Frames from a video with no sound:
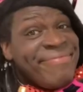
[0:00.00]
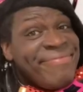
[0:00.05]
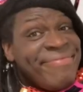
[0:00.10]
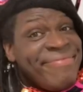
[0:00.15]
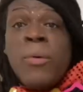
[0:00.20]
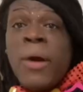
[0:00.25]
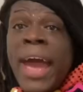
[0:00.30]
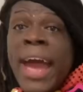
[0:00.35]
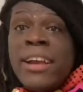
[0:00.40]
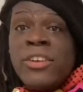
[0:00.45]

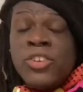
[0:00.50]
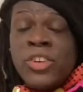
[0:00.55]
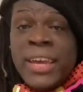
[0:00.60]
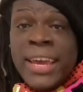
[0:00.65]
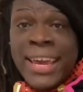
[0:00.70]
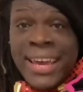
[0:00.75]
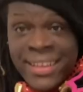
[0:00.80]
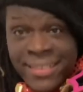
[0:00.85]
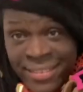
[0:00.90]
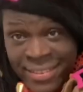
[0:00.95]
We're
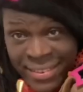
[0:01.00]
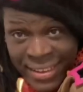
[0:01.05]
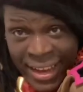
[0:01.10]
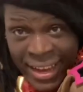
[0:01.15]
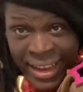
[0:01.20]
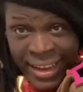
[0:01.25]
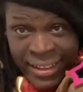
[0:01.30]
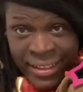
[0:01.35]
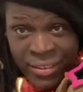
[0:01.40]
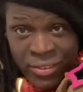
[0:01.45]
actually
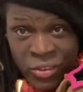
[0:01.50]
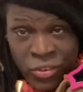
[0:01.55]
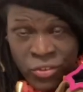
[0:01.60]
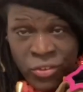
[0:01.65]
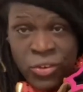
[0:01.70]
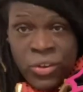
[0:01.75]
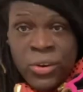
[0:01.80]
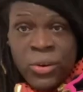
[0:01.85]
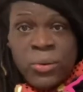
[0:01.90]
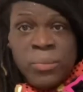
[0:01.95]
inside the
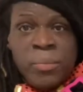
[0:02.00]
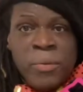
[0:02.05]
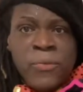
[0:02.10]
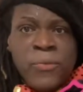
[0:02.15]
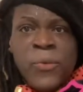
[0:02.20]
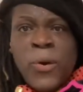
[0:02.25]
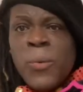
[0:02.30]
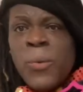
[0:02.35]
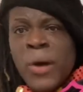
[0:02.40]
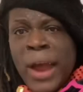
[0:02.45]
studio.
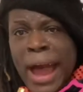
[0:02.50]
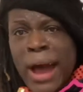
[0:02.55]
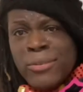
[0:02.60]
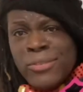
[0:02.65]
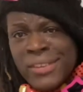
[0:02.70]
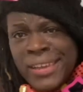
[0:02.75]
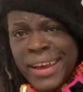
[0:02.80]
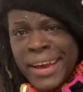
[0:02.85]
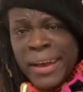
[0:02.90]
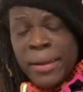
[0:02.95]
Before we were
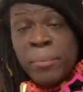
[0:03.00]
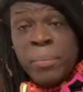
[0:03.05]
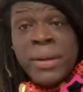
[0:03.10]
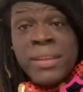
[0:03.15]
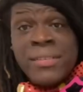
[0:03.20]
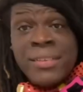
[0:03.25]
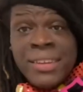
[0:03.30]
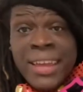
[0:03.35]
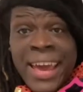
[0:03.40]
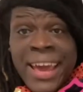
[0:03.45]
outside,
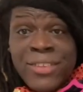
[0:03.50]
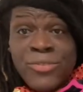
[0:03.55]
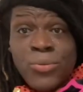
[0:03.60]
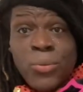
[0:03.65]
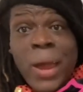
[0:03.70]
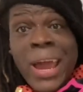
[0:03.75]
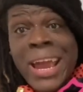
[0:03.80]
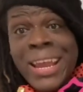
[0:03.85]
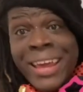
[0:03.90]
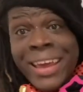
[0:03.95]
but today it's
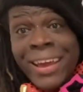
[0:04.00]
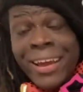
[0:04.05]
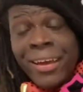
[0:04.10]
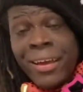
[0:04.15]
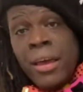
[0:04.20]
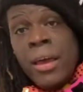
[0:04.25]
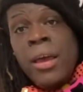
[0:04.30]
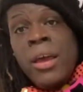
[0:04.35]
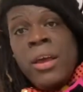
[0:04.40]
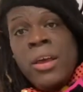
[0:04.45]

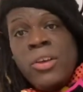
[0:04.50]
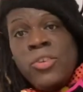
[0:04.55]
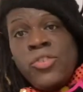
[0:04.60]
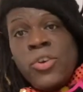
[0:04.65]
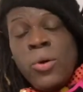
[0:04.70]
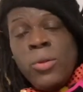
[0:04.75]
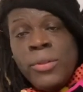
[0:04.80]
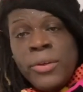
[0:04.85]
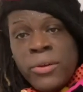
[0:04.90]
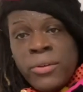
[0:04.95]
raining.
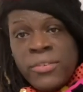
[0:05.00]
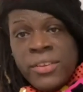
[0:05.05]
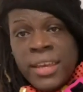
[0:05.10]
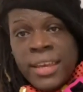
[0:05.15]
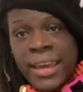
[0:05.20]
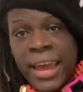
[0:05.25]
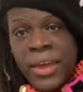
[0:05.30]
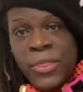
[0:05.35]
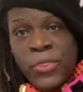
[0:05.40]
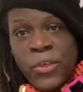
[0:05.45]
So little
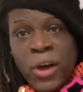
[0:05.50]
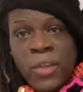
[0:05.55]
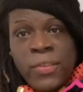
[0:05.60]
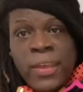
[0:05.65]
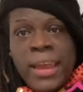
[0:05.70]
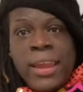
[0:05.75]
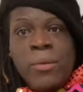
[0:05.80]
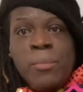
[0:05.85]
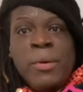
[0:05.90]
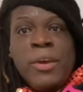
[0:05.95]
TK thought
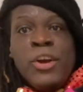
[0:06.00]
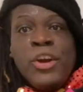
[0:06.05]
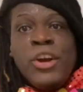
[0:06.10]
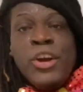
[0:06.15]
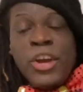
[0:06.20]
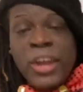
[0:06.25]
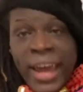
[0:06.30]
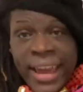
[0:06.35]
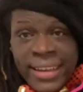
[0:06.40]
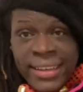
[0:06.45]
that it would be a
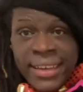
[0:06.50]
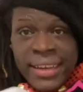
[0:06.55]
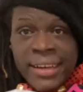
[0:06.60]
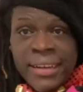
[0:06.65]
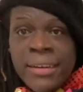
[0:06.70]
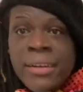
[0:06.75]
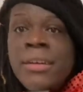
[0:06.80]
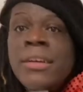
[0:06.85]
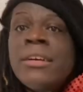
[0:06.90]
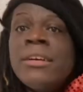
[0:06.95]
good
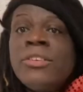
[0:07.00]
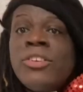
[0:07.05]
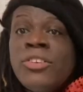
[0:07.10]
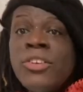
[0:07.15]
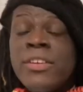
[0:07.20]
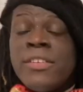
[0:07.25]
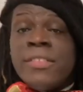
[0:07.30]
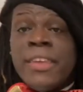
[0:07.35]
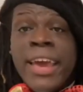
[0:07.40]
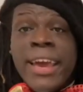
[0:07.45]
idea to
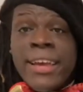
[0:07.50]
just stay